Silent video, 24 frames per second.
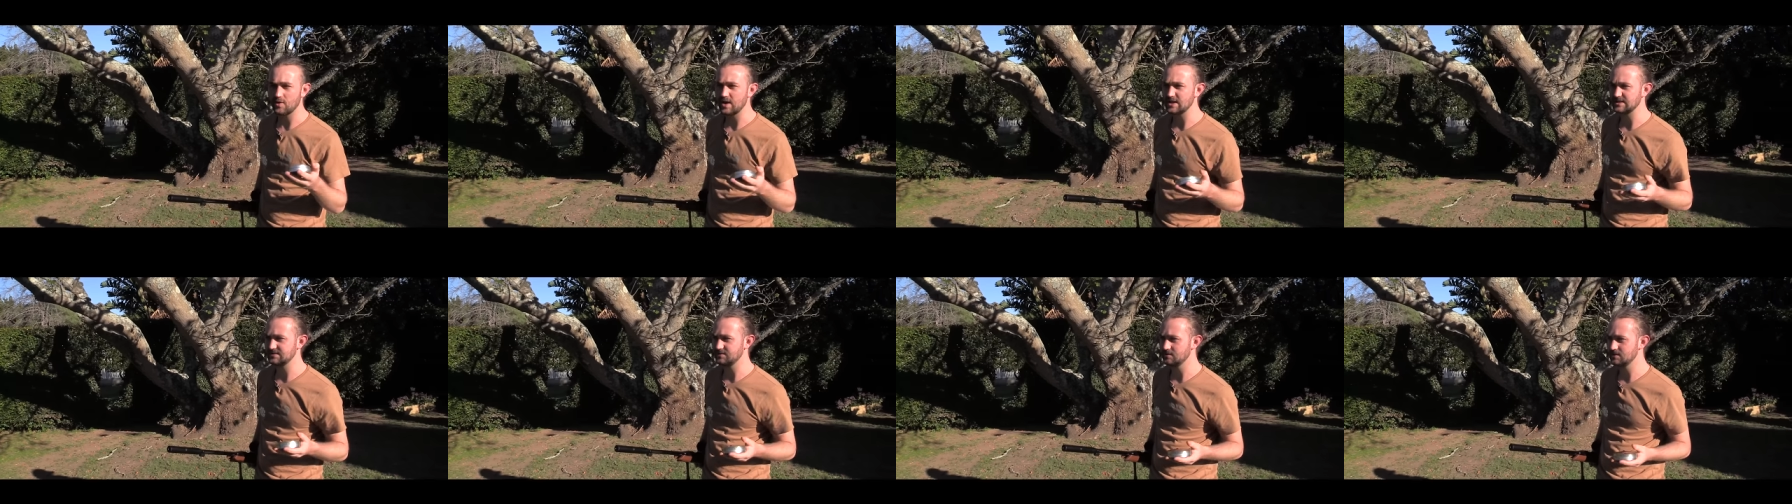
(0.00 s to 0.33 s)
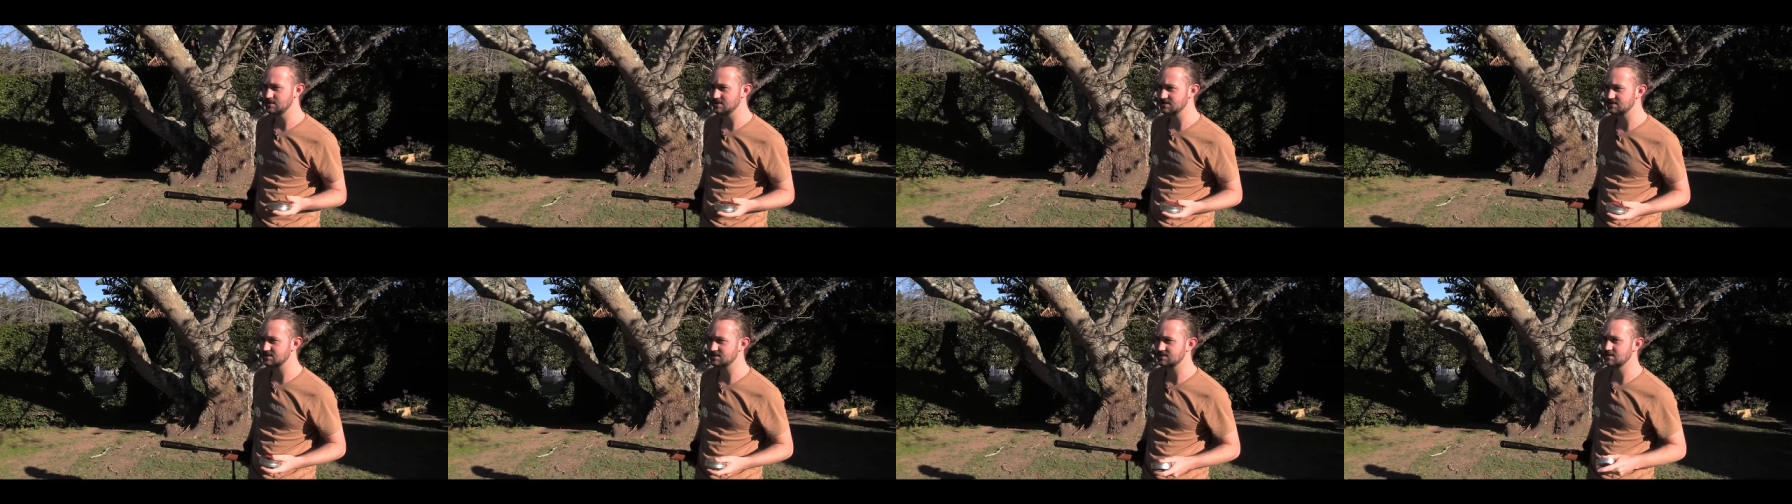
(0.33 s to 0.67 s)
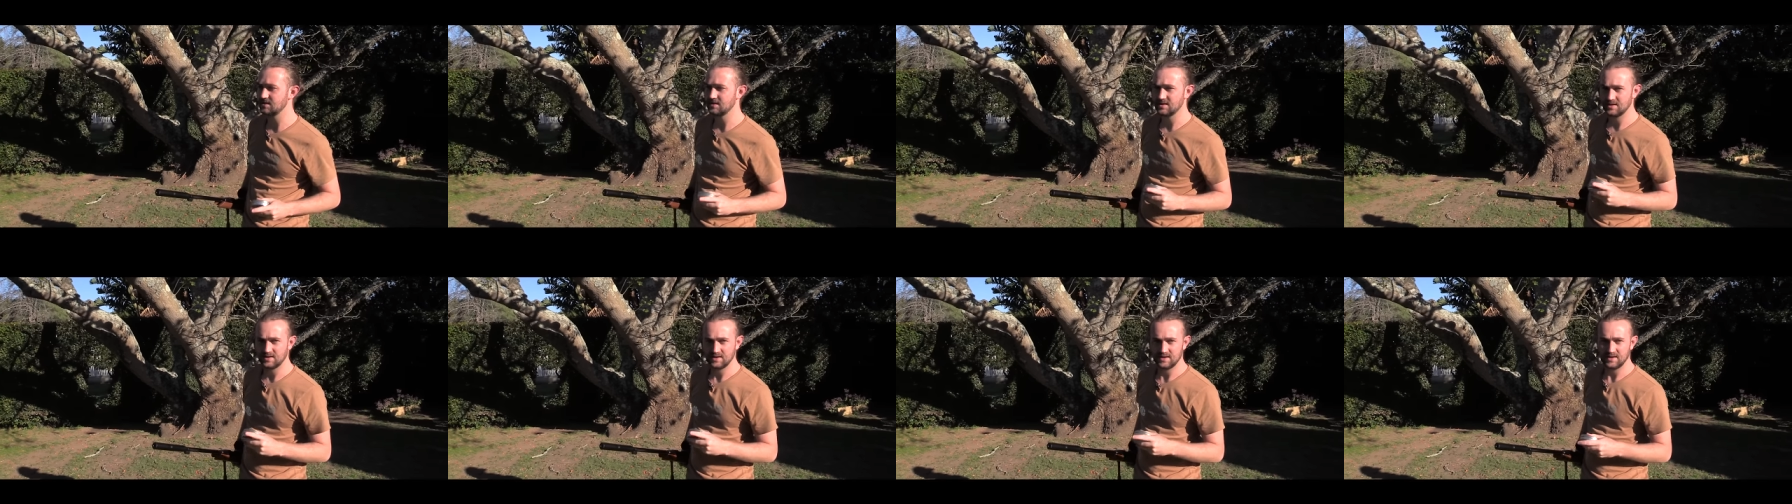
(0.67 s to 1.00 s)
grains for this.
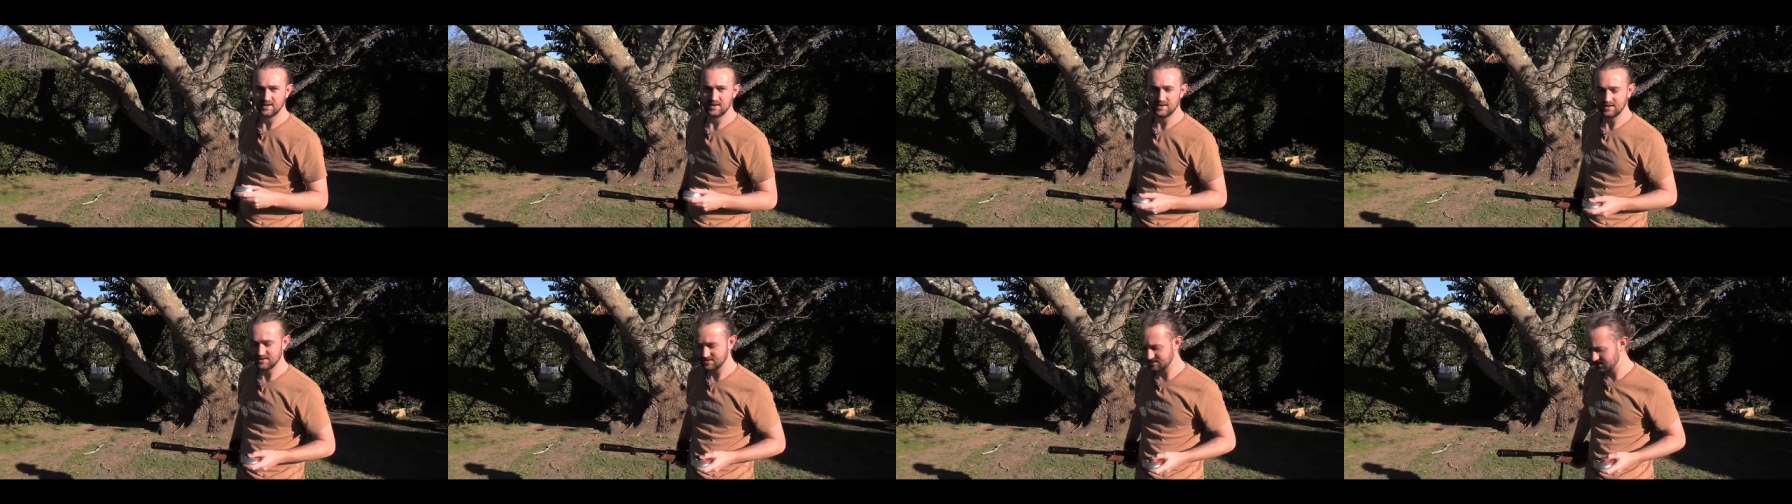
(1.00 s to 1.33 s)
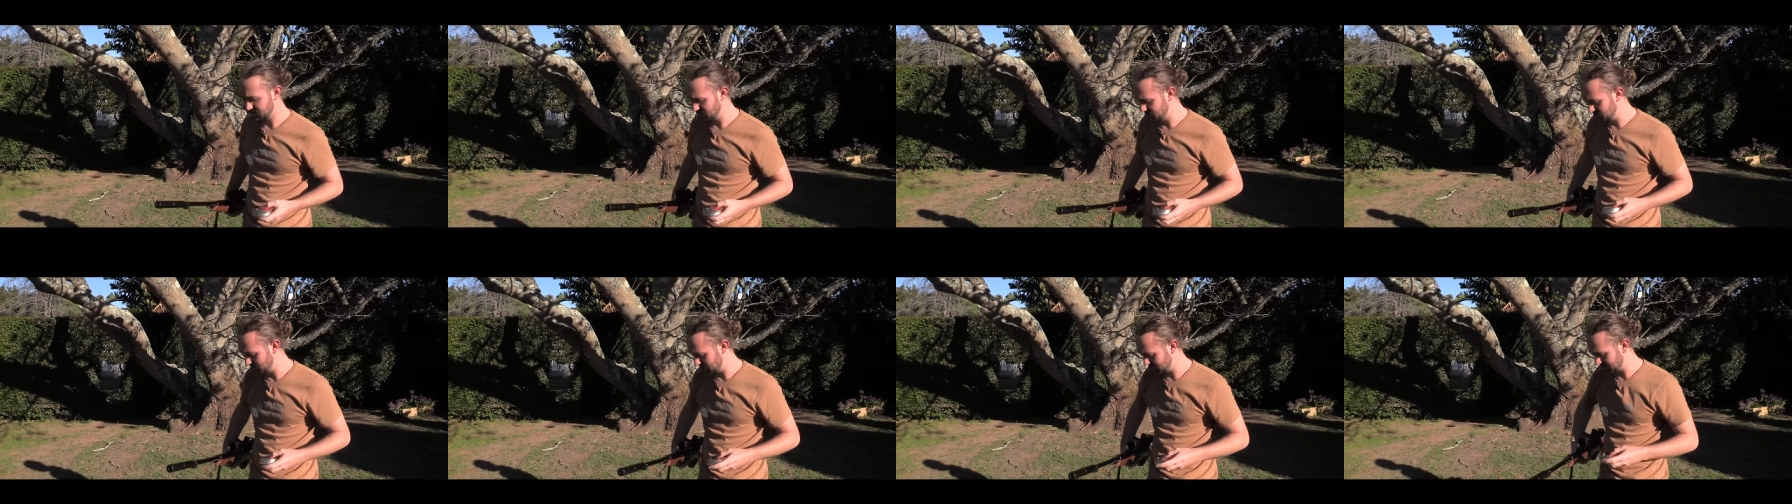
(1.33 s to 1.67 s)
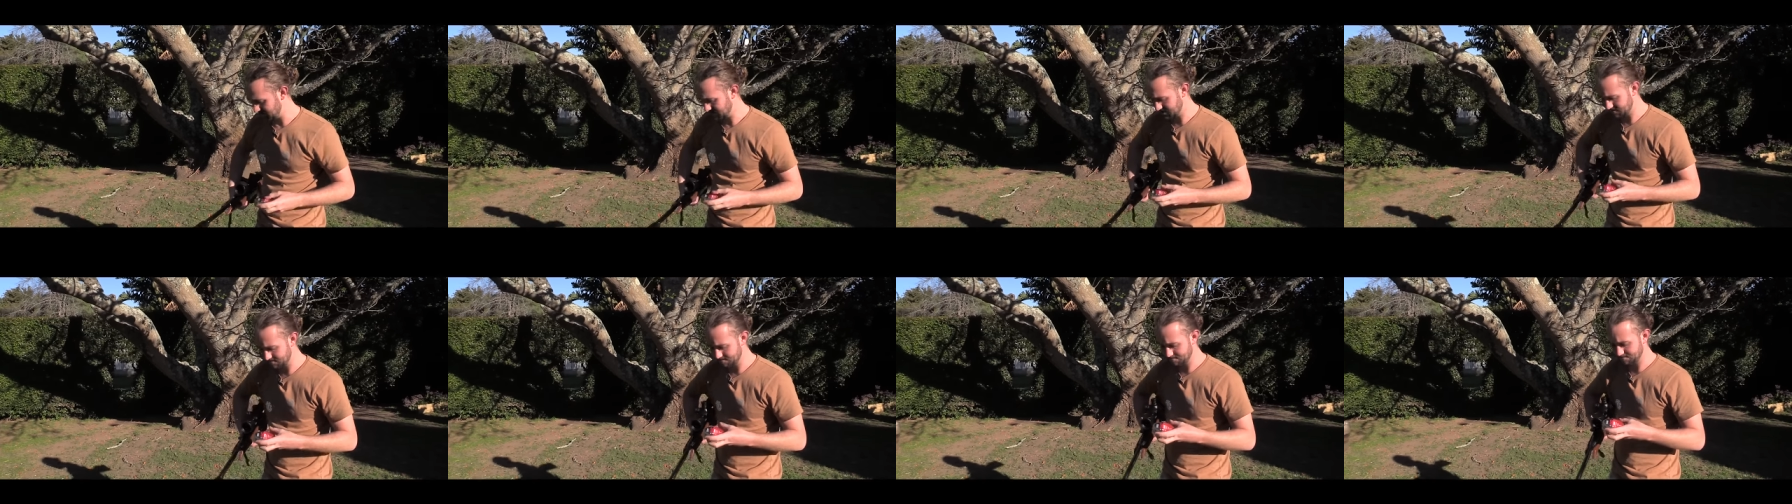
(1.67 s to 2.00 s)
Let's get to
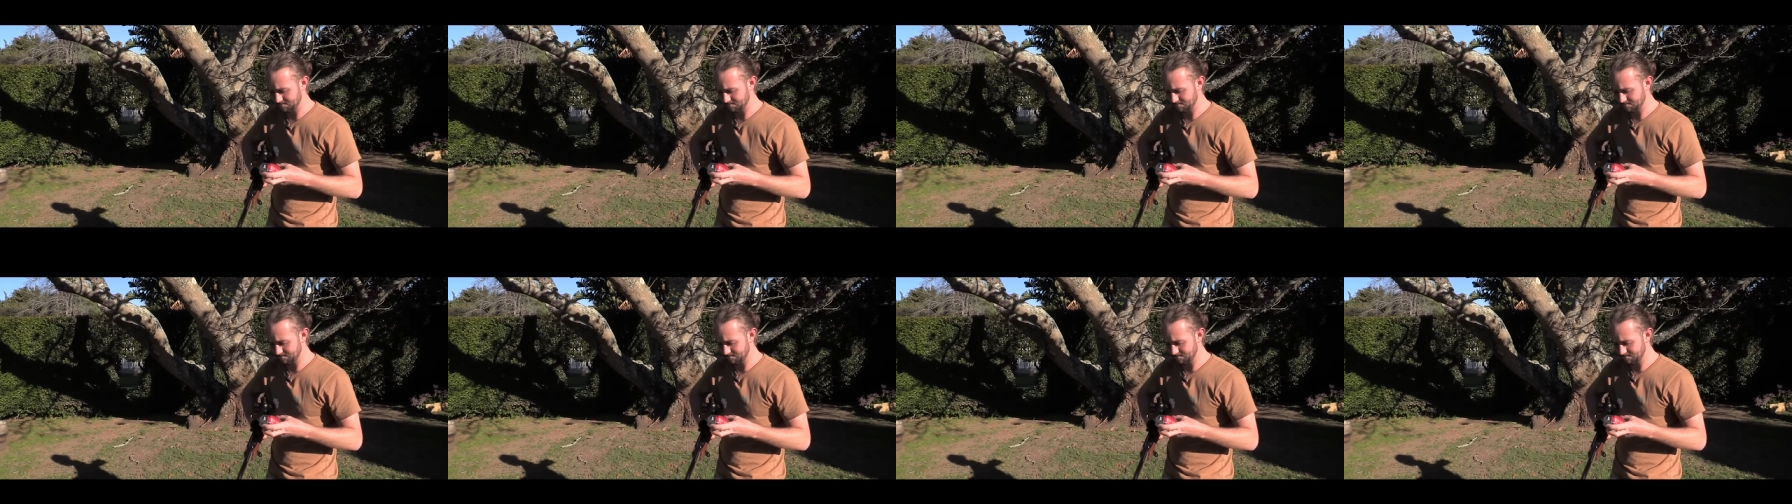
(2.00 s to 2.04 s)
it.